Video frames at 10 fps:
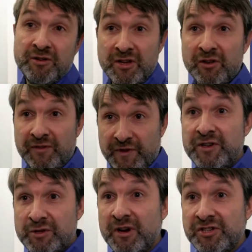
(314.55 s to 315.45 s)
on the
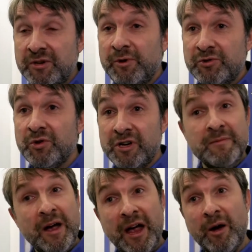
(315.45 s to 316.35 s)
first question, we were talking
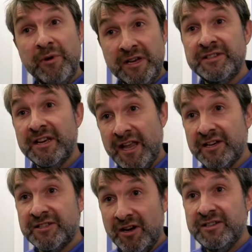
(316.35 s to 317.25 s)
about how we
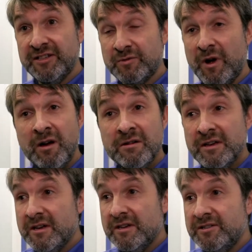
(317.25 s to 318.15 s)
interconnect sites as well.
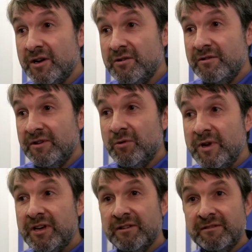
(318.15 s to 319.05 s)
So
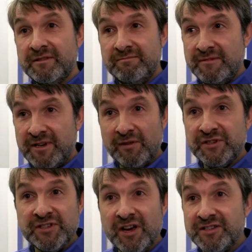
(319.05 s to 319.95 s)
we can cover
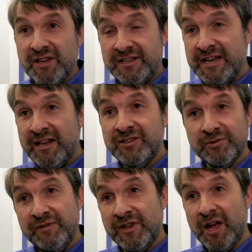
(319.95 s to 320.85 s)
sites that are tens
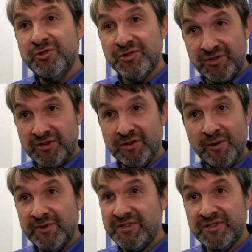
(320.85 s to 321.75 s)
or even hundreds of
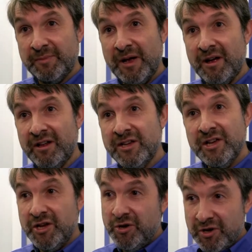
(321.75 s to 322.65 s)
kilometers apart.
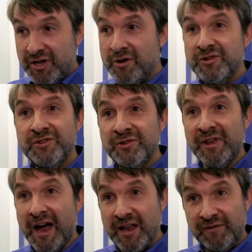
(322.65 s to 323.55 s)
And you can only do
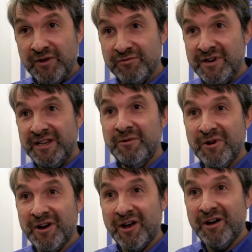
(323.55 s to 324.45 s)
that if you really
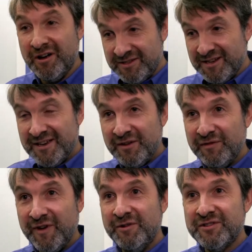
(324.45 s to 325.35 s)
work hard and
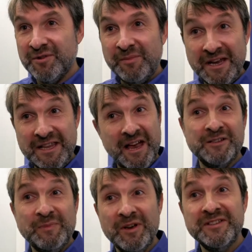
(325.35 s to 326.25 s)
focus on being the
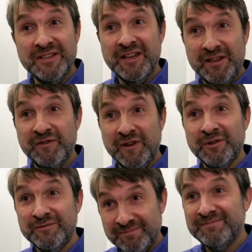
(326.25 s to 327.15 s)
experts in the
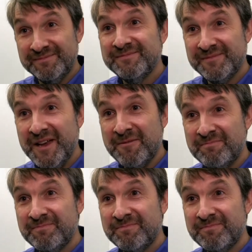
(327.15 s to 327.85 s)
field. Yeah.